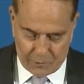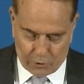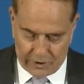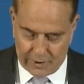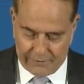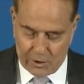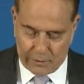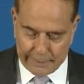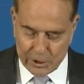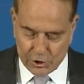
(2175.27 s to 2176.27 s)
For you never
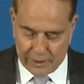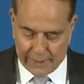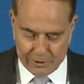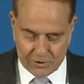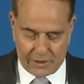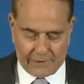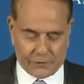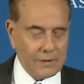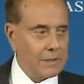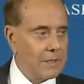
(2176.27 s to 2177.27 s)
know how much time is
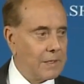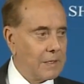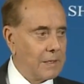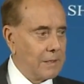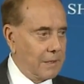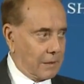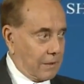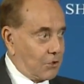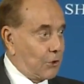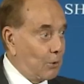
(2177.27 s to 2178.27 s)
left that
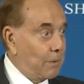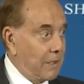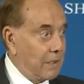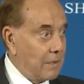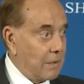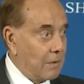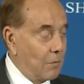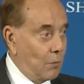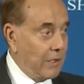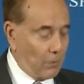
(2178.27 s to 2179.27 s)
can still be
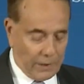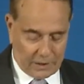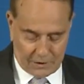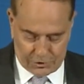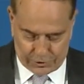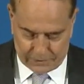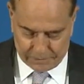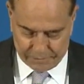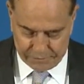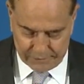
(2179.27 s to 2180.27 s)
rearranged.
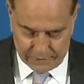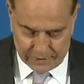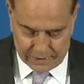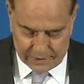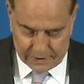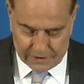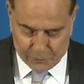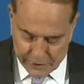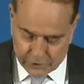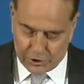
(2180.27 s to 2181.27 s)

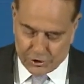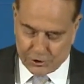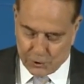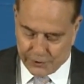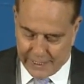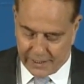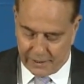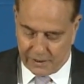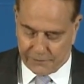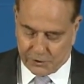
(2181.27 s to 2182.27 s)
If we could just slow down
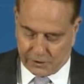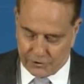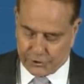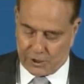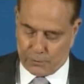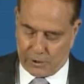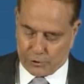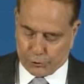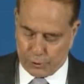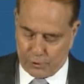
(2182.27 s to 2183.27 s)
enough to consider
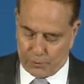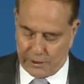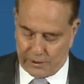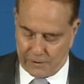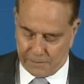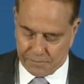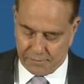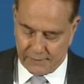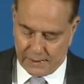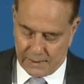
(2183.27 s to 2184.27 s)
what's true and real,
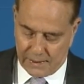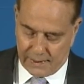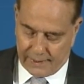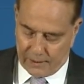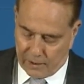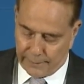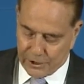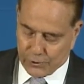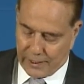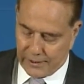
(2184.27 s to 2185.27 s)
and
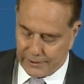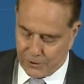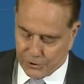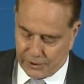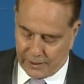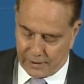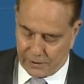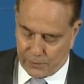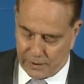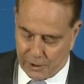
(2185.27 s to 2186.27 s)
always try to
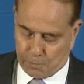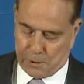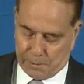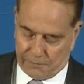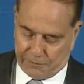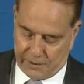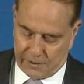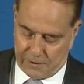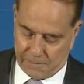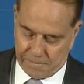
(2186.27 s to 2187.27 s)
understand the way other people
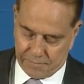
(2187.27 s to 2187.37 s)
feel,